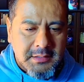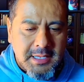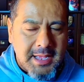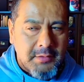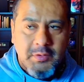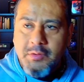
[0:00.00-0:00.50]

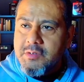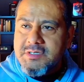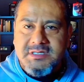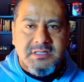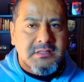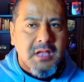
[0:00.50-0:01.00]
And we were
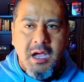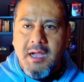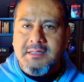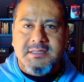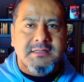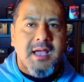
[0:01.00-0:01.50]
just
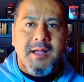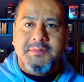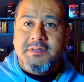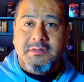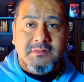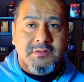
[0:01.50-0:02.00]

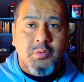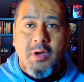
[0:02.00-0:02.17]
nonstop till